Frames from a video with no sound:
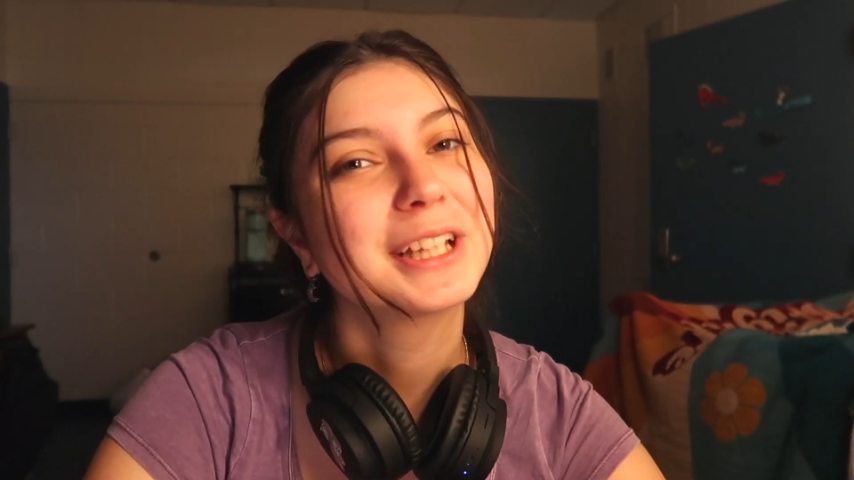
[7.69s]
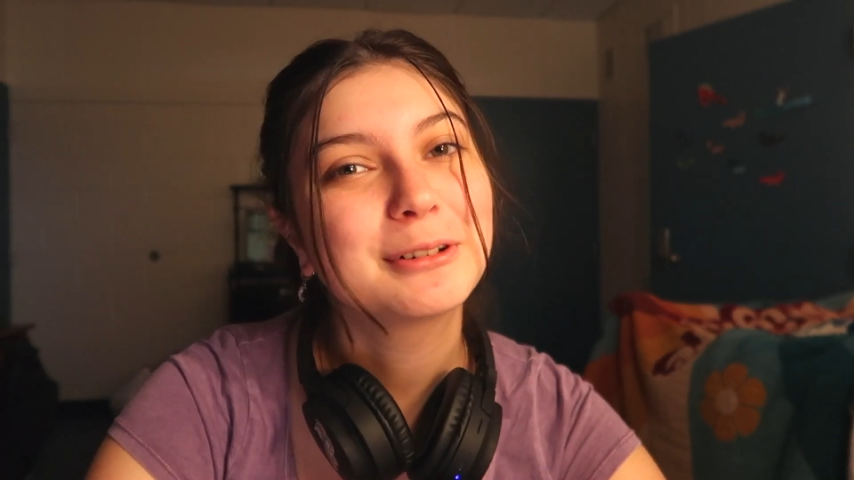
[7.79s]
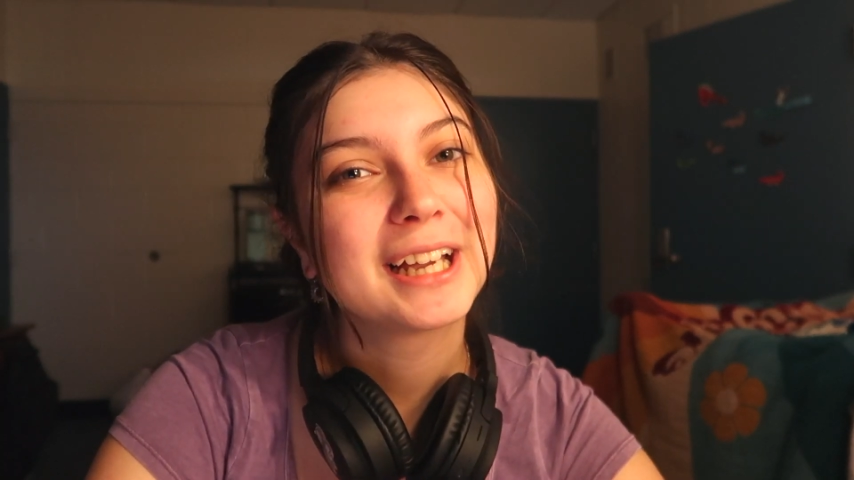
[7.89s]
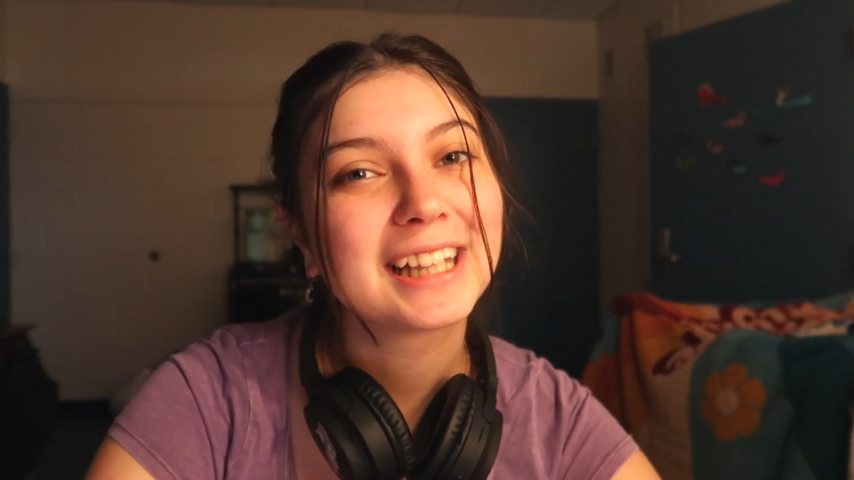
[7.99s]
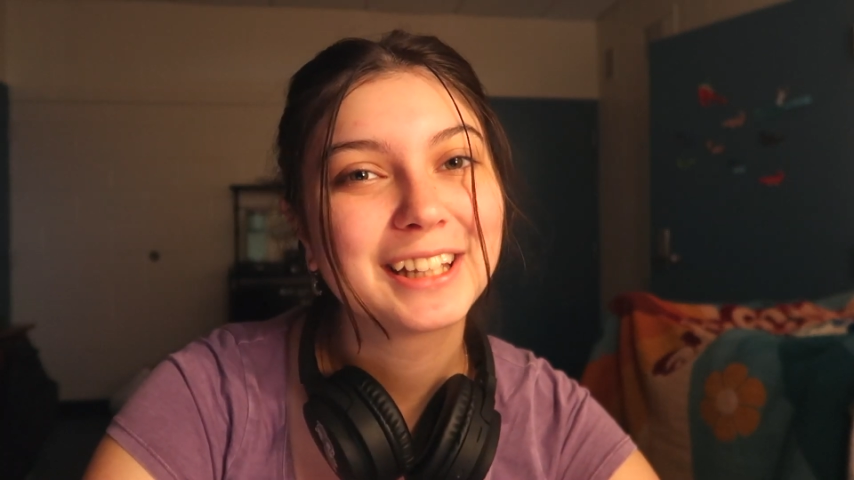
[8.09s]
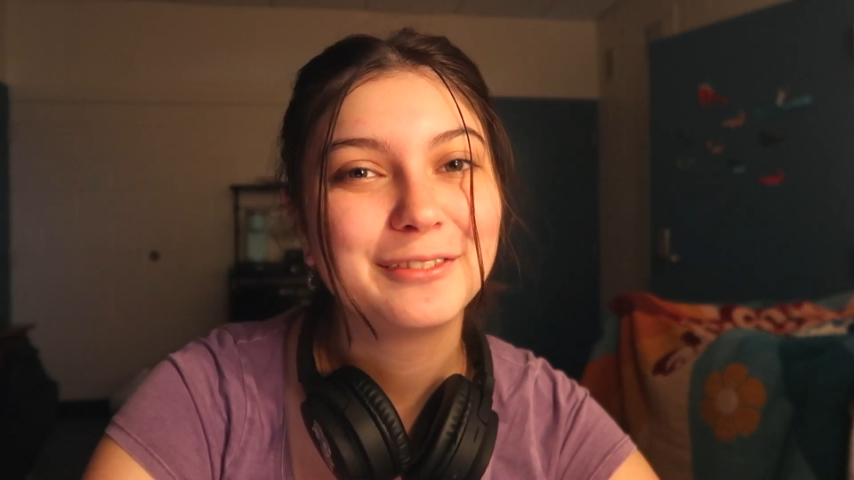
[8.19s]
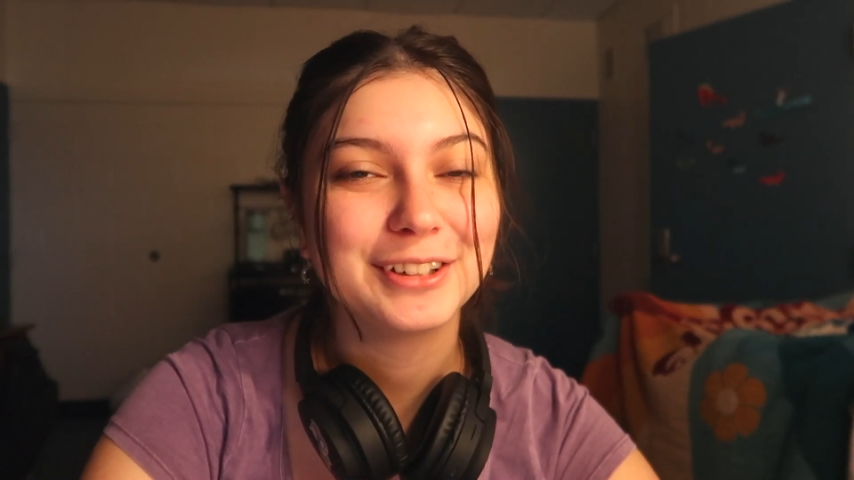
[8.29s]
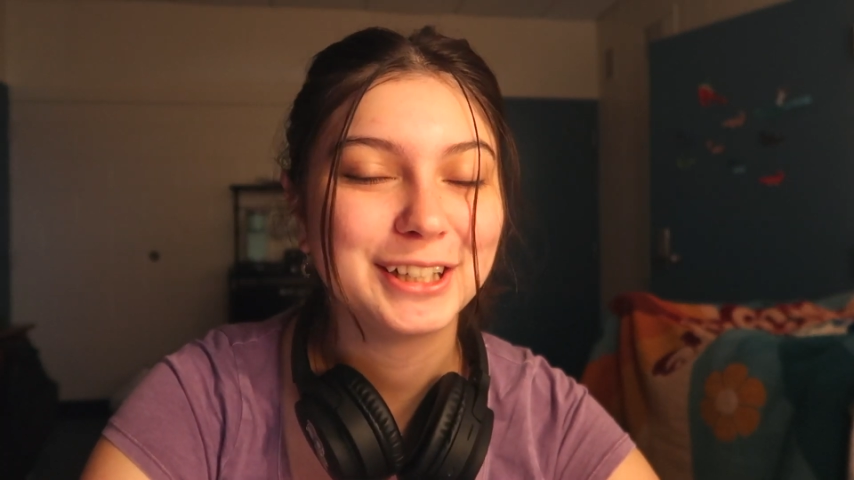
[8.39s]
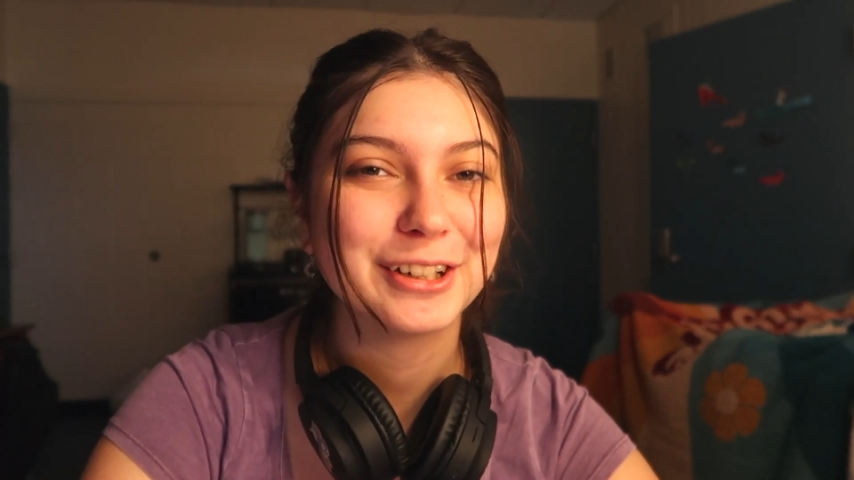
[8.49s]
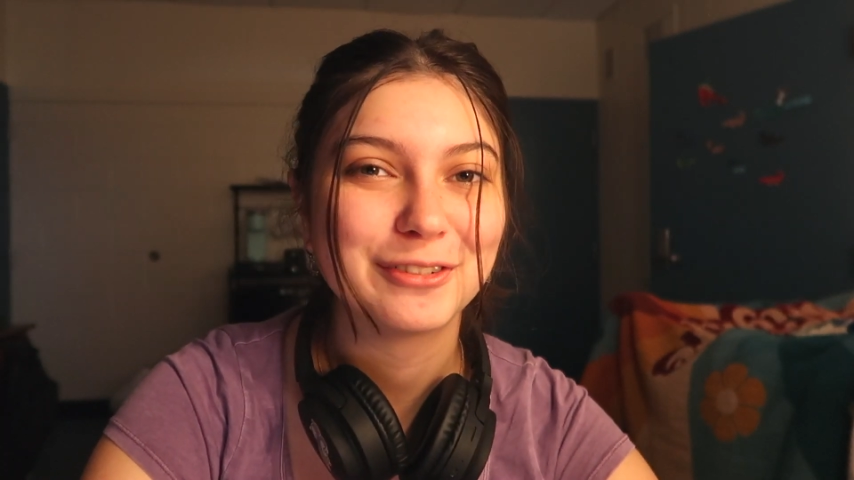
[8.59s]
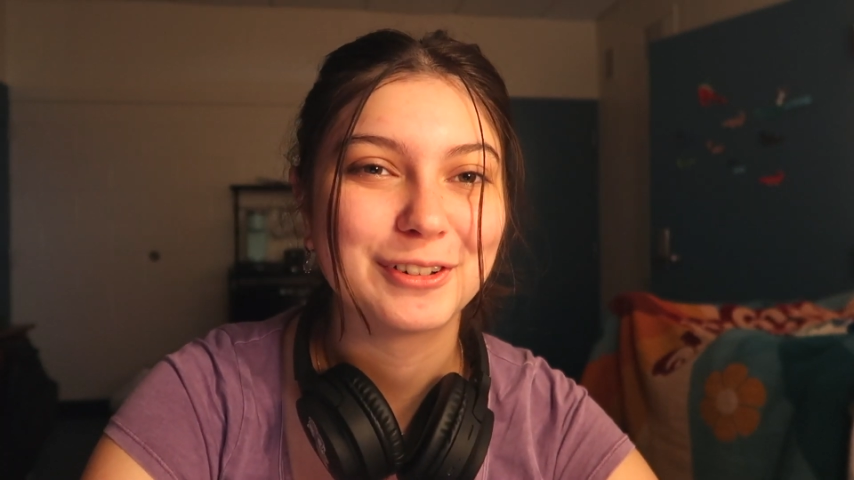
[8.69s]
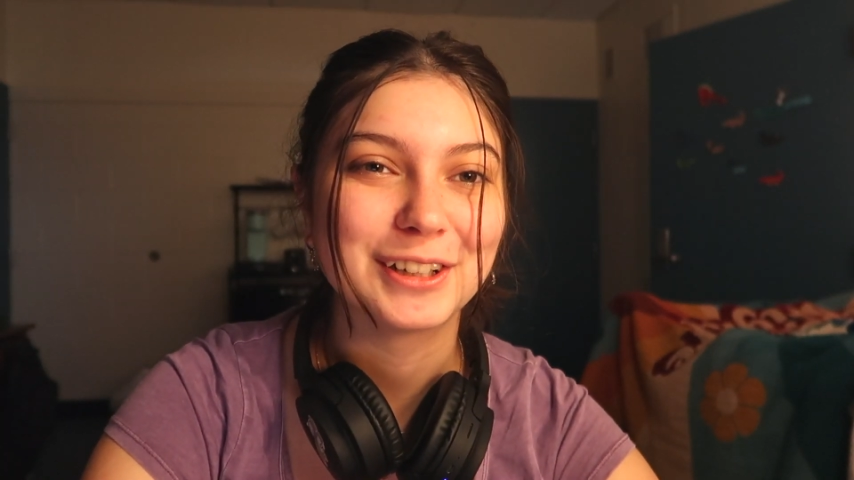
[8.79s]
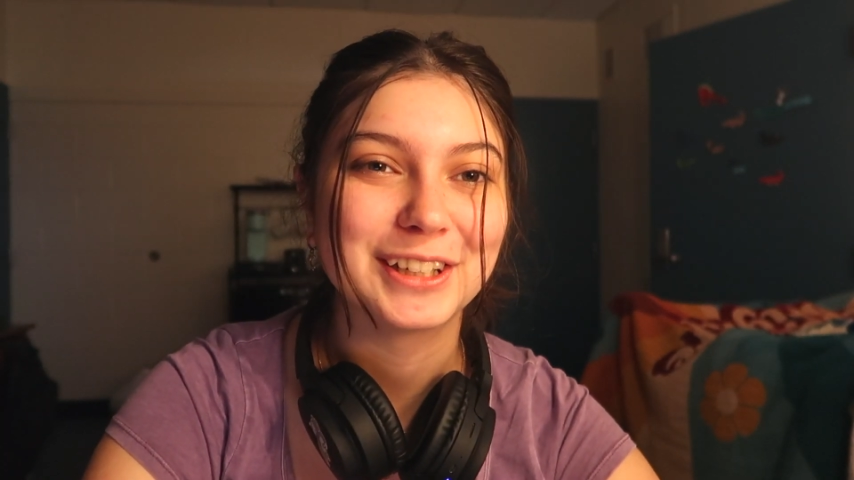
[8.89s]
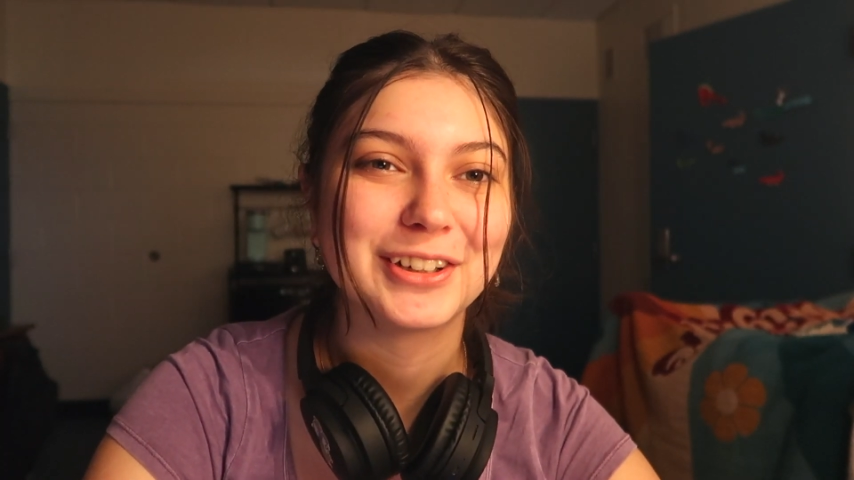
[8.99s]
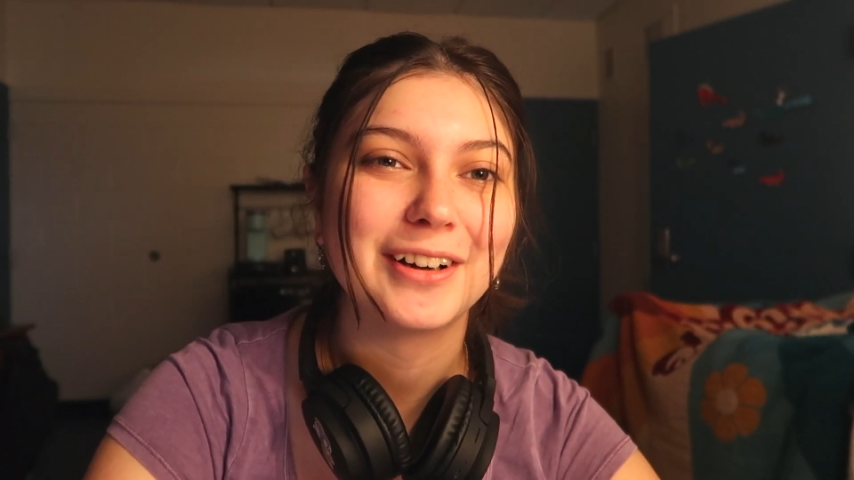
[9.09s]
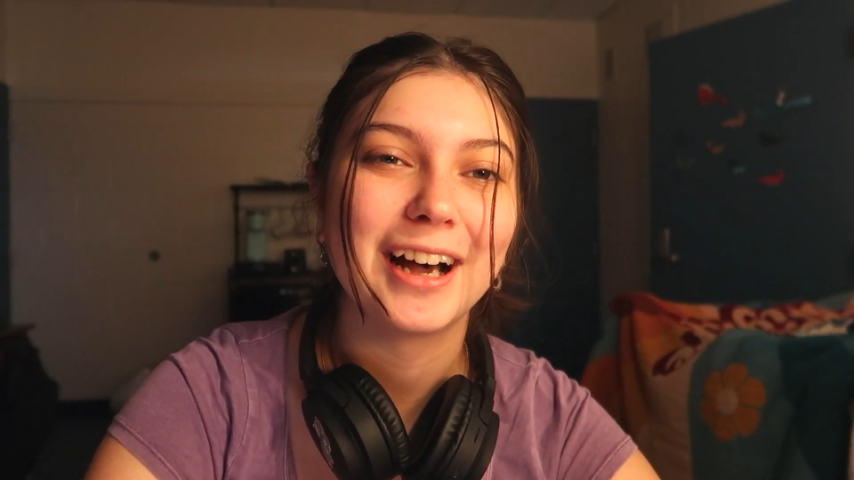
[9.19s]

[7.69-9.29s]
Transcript: quick little video for you